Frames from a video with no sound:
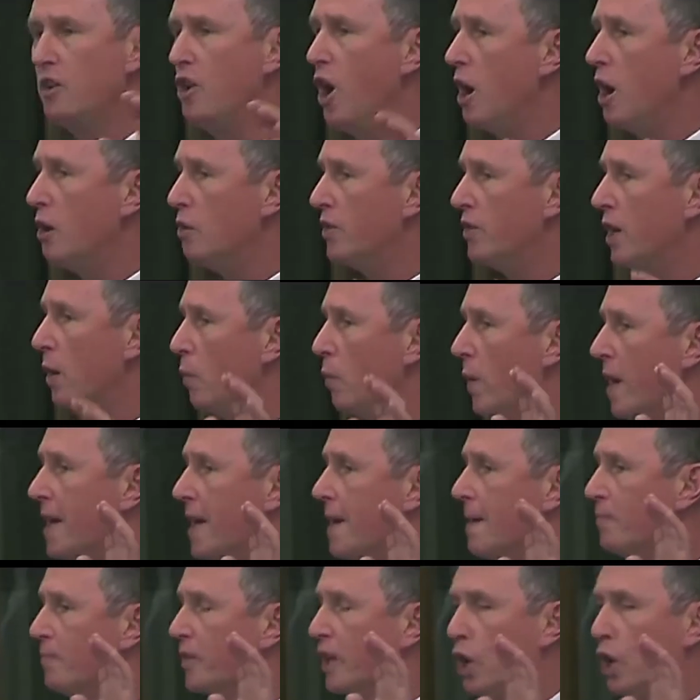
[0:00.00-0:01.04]
I know that
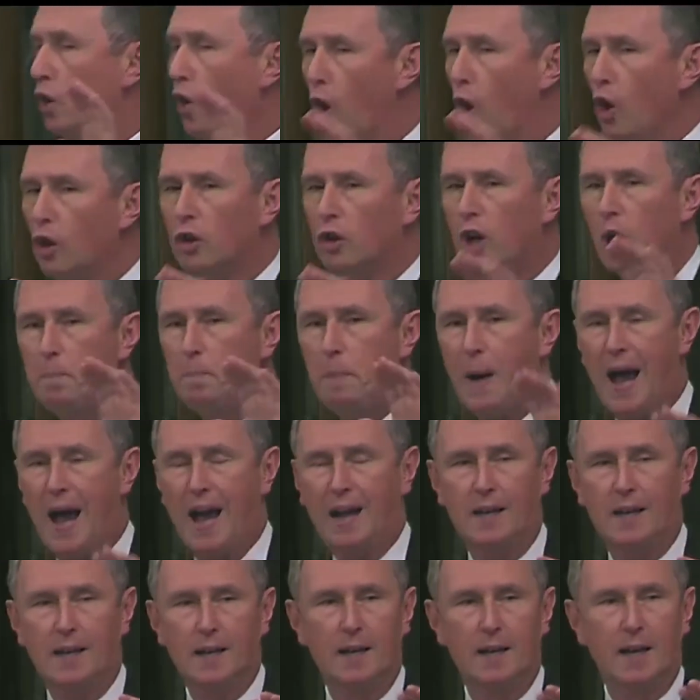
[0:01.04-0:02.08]
we can all go
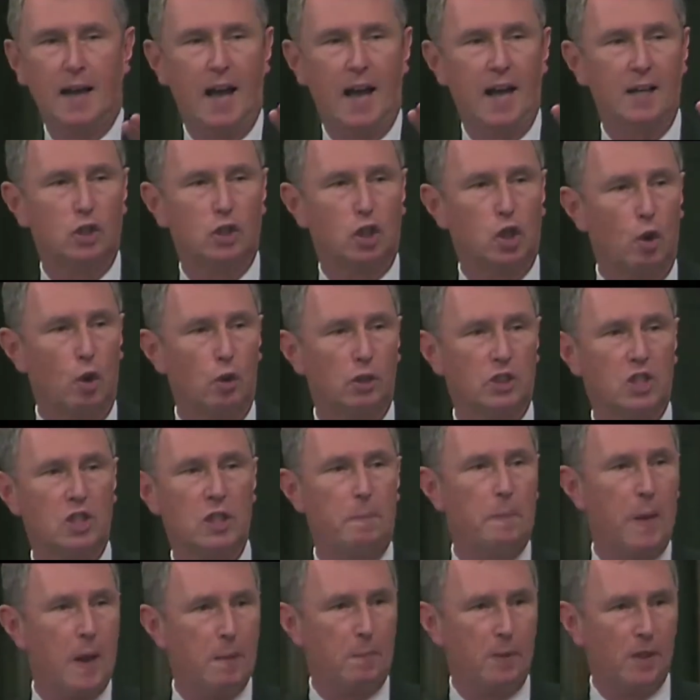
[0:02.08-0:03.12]
back and talk to
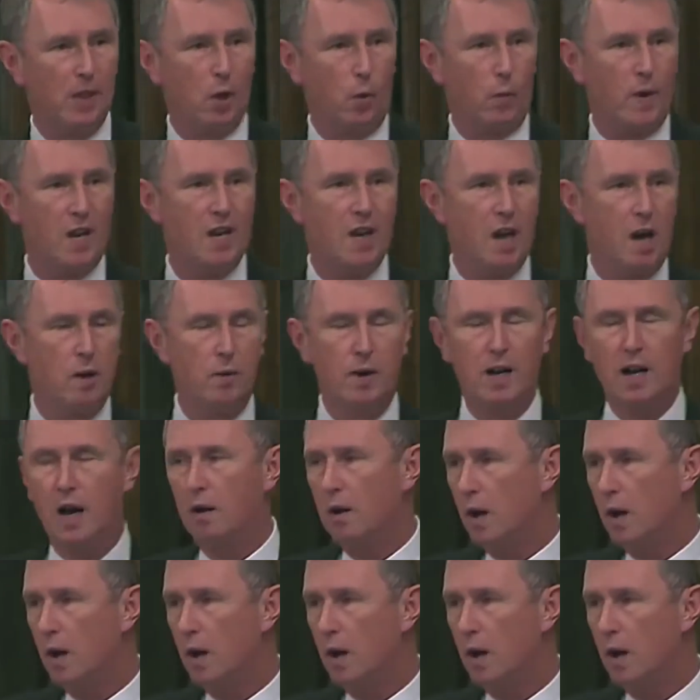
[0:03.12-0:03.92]
the people that we know